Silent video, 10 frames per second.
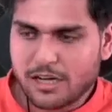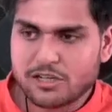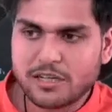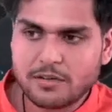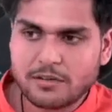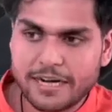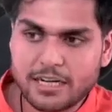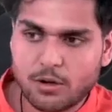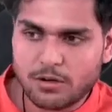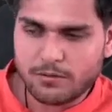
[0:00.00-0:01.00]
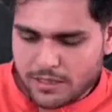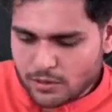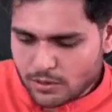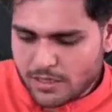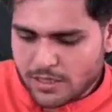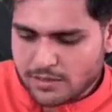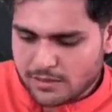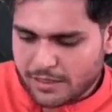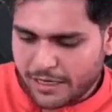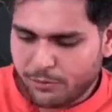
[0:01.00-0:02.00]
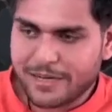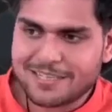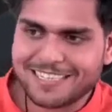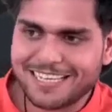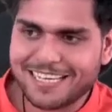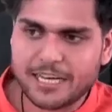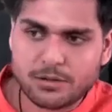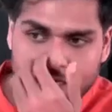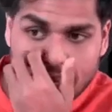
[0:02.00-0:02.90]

right? Always use this function.